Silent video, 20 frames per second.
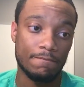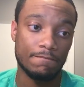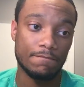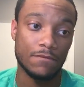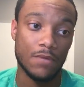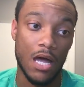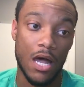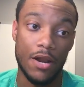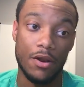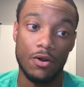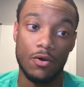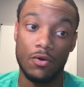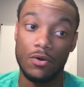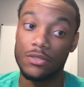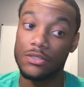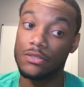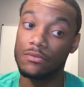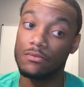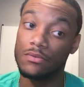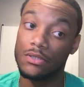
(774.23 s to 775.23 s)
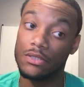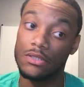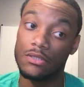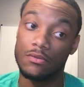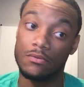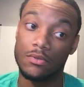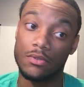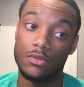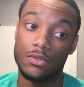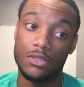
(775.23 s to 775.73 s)
I know it's a
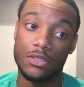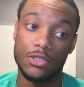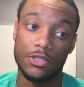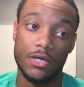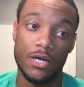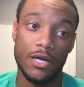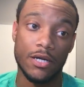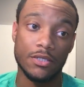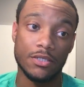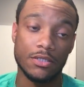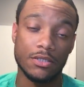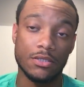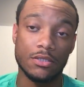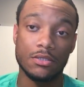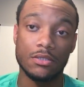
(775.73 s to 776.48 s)
real good strategy.